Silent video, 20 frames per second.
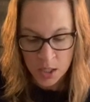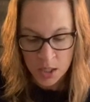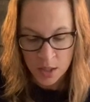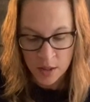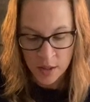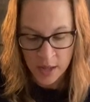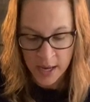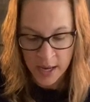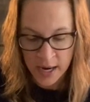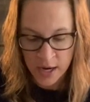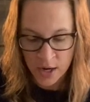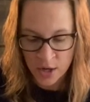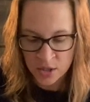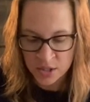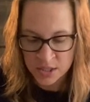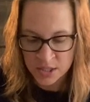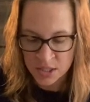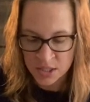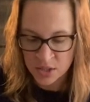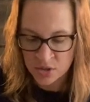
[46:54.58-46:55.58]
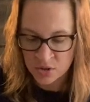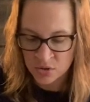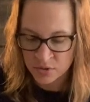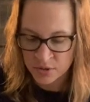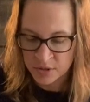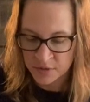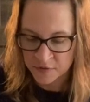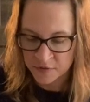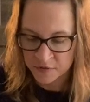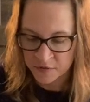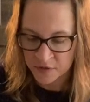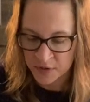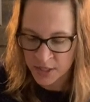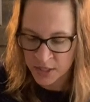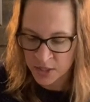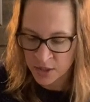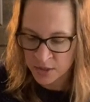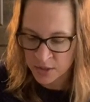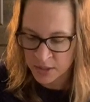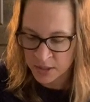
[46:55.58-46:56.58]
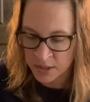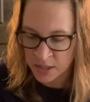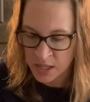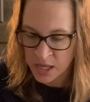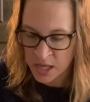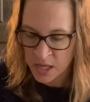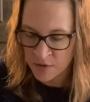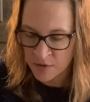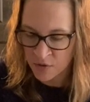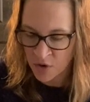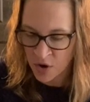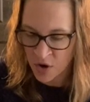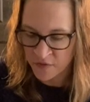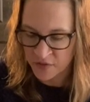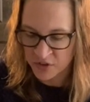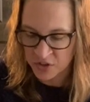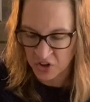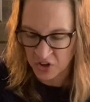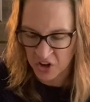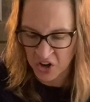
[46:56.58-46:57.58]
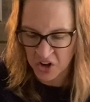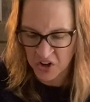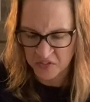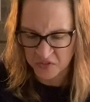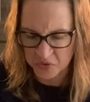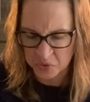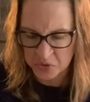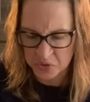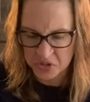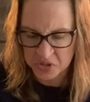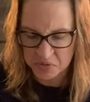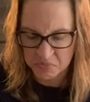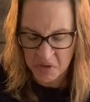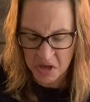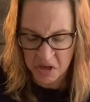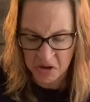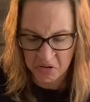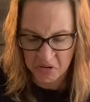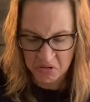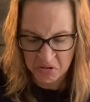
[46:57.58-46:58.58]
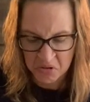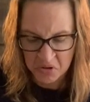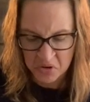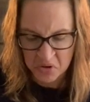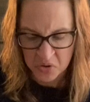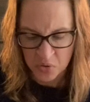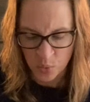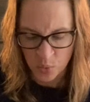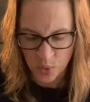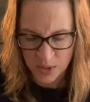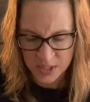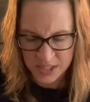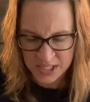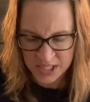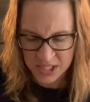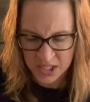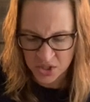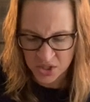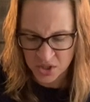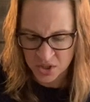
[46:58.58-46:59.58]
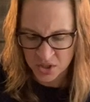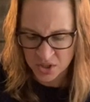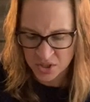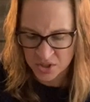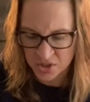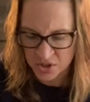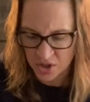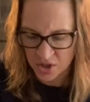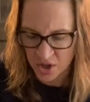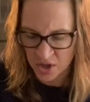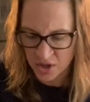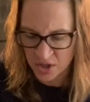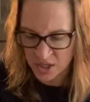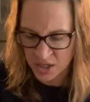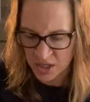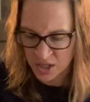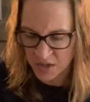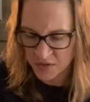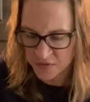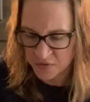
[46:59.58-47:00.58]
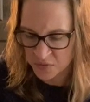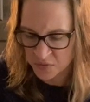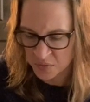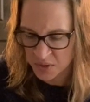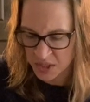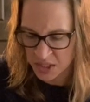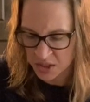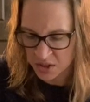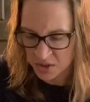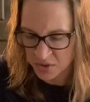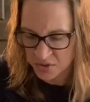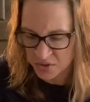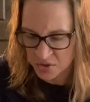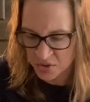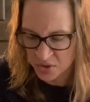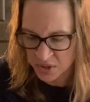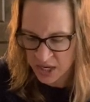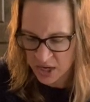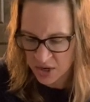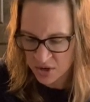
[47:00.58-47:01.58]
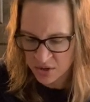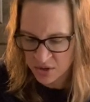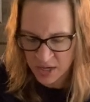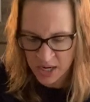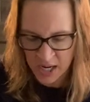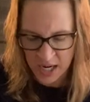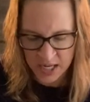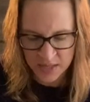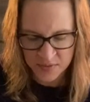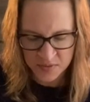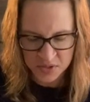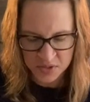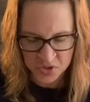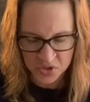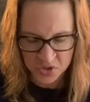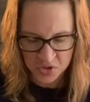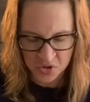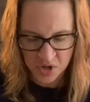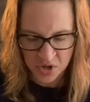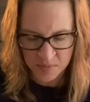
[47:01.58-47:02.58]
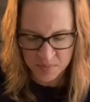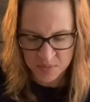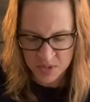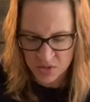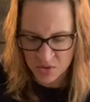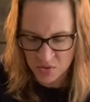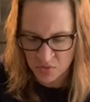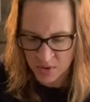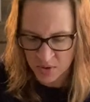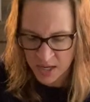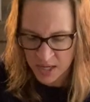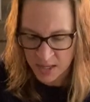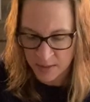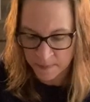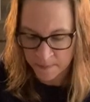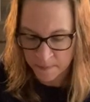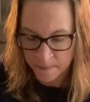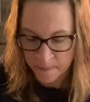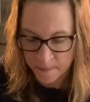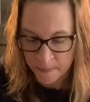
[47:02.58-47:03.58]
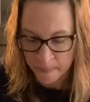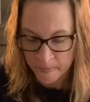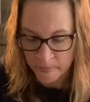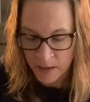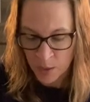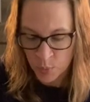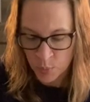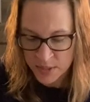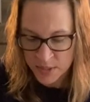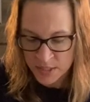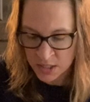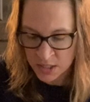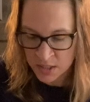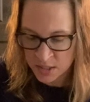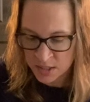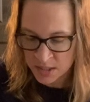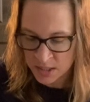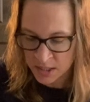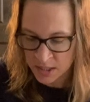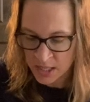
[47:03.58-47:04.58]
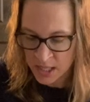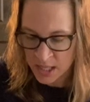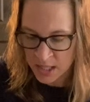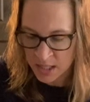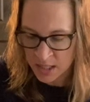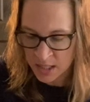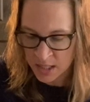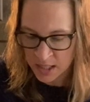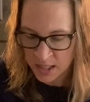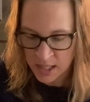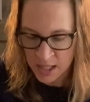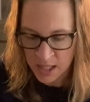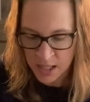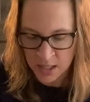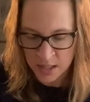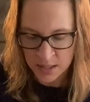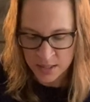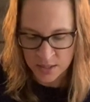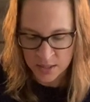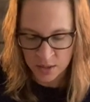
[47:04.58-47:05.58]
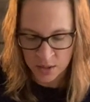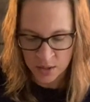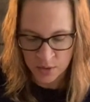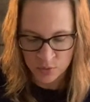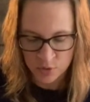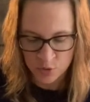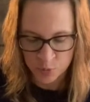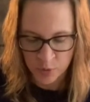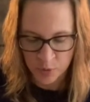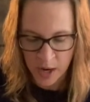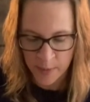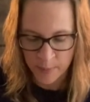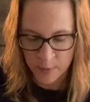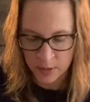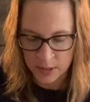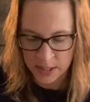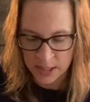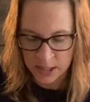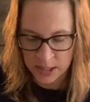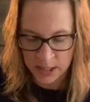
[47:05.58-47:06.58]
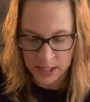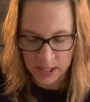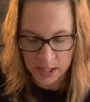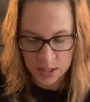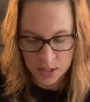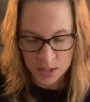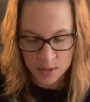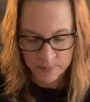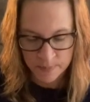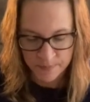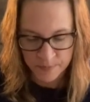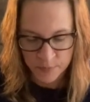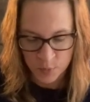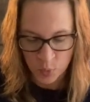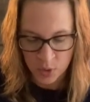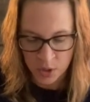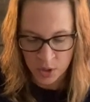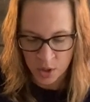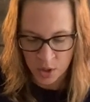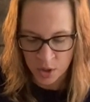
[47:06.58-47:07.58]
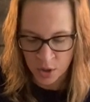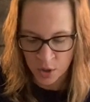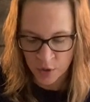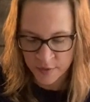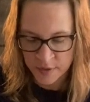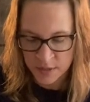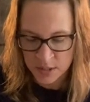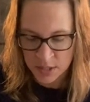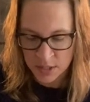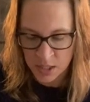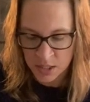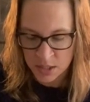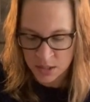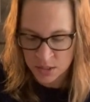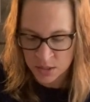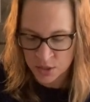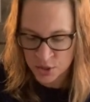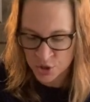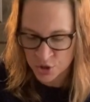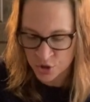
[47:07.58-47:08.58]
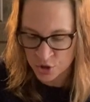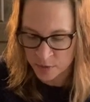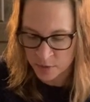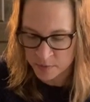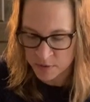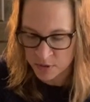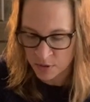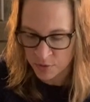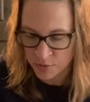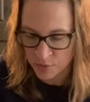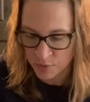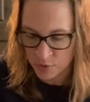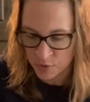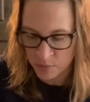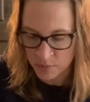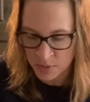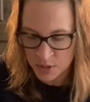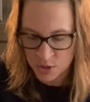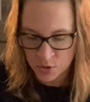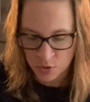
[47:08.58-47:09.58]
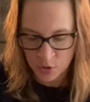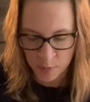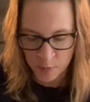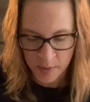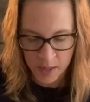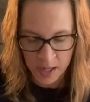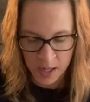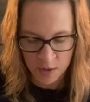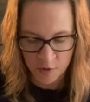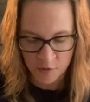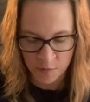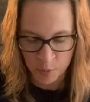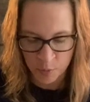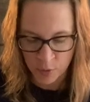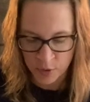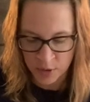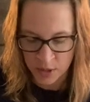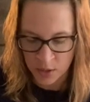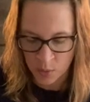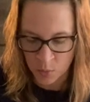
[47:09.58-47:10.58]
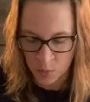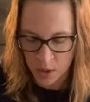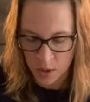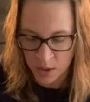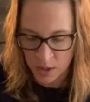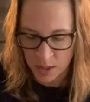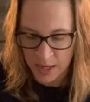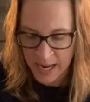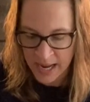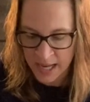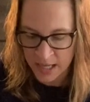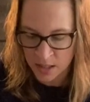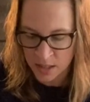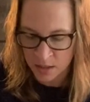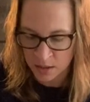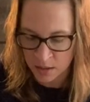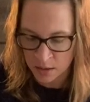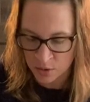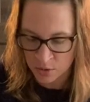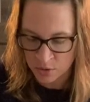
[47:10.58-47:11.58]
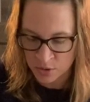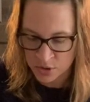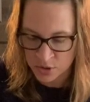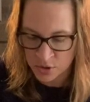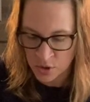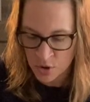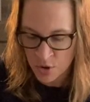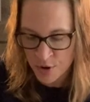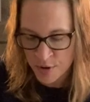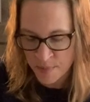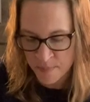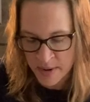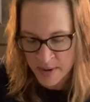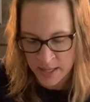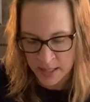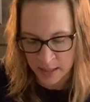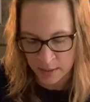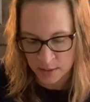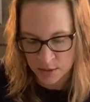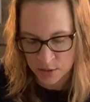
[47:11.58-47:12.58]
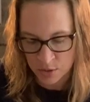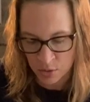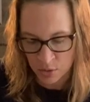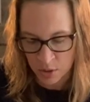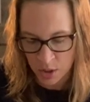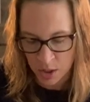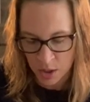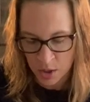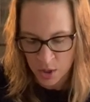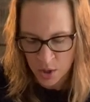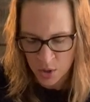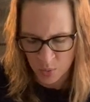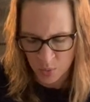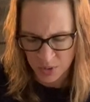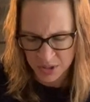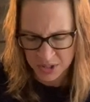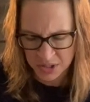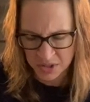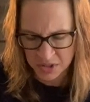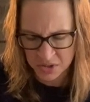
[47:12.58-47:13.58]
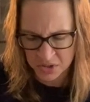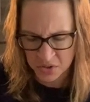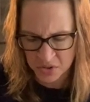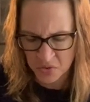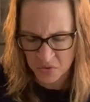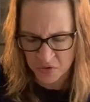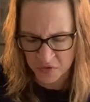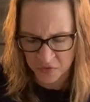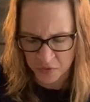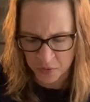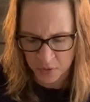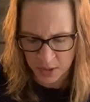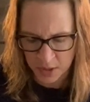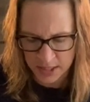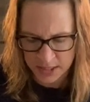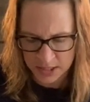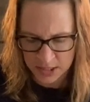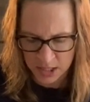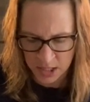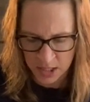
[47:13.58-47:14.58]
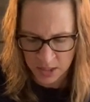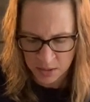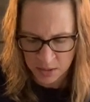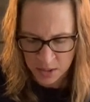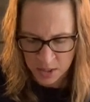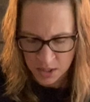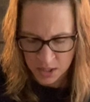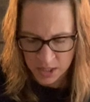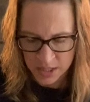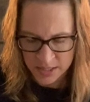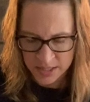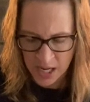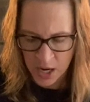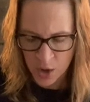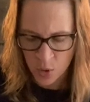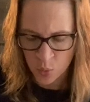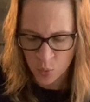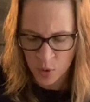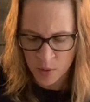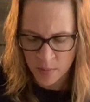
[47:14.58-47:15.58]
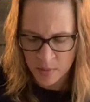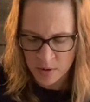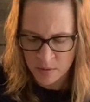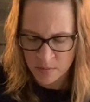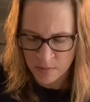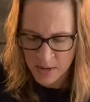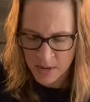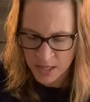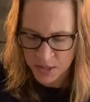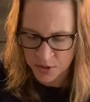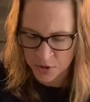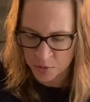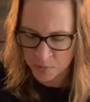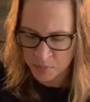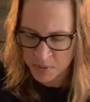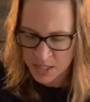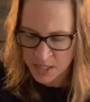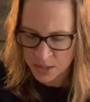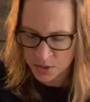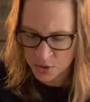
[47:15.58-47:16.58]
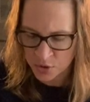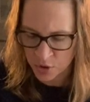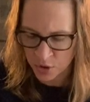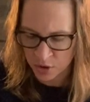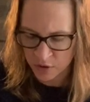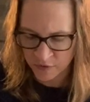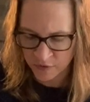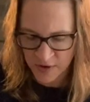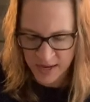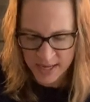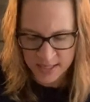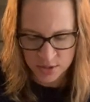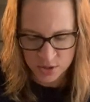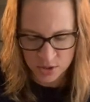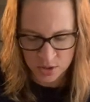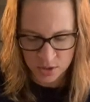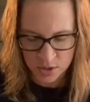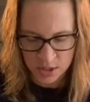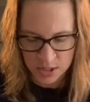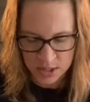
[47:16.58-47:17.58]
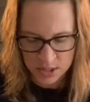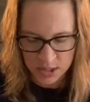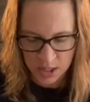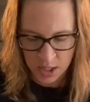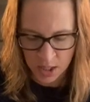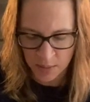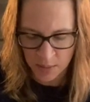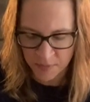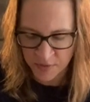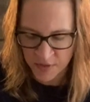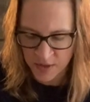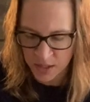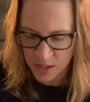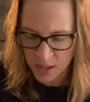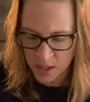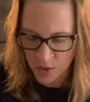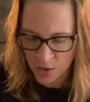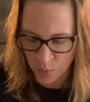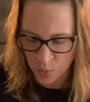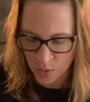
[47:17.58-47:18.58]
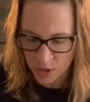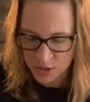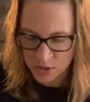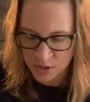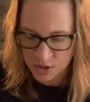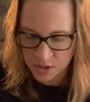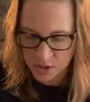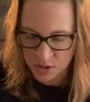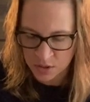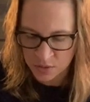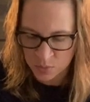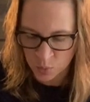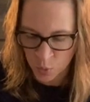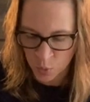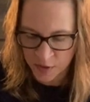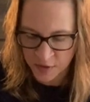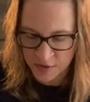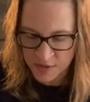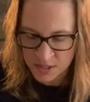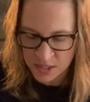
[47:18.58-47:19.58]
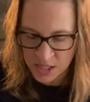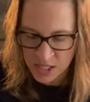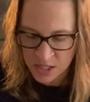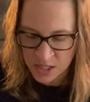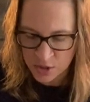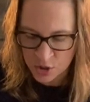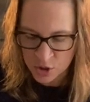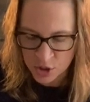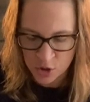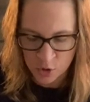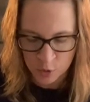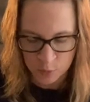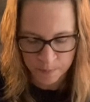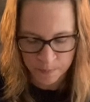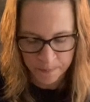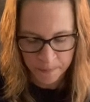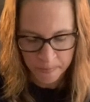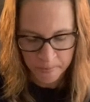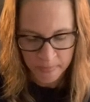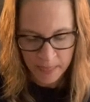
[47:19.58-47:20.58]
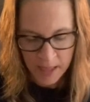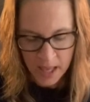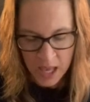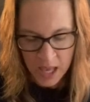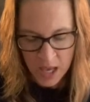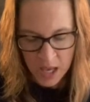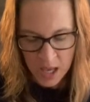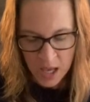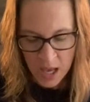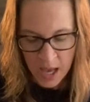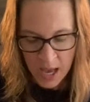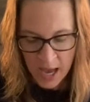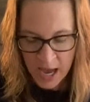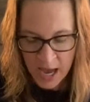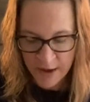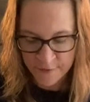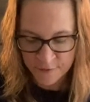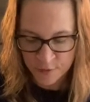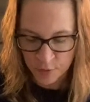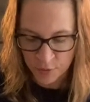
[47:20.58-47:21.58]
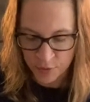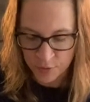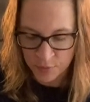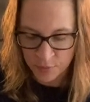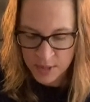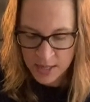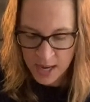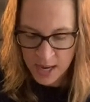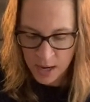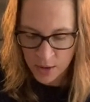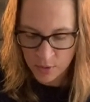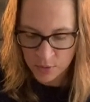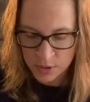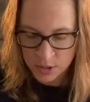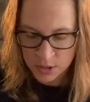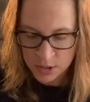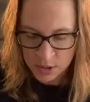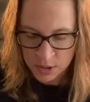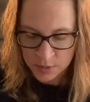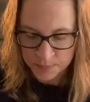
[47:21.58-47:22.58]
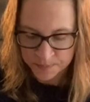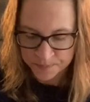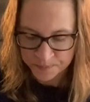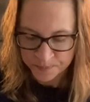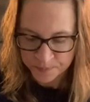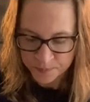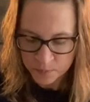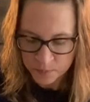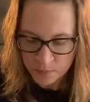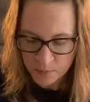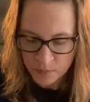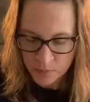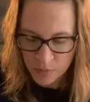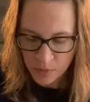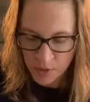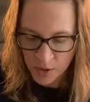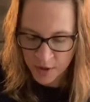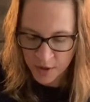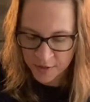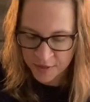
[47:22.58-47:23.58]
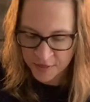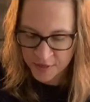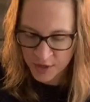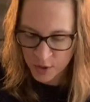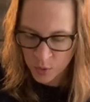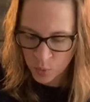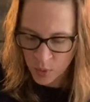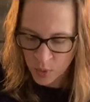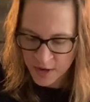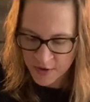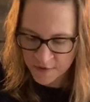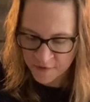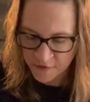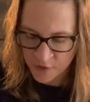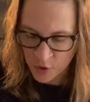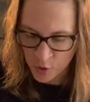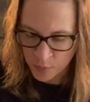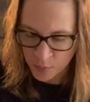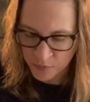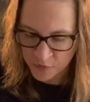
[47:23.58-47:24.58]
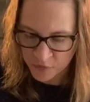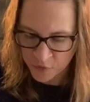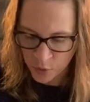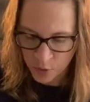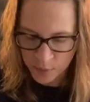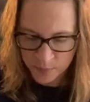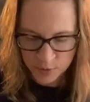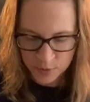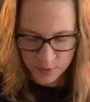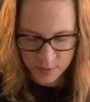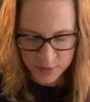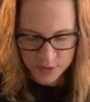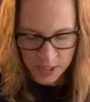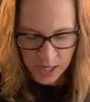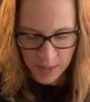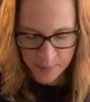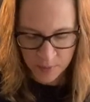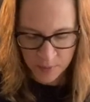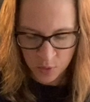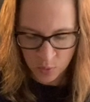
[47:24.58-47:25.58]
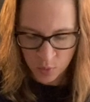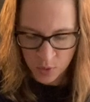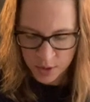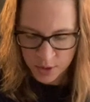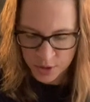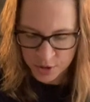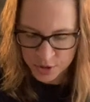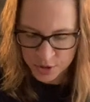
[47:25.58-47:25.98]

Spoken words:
The hair sizzled and flared and gave off an awful smell. Once it cooked charred enough, we took our knives and scraped it away. We this again and again until it was properly cleaned. We cut all the skins into strips and threw them into a pot of boiling water, added a little salt and baking soda. What's the soda for? I said. It's how women make their beans cook faster, he said. I'm thinking it works with skin too. After 3 hours, a thick white foam formed on the top of the water.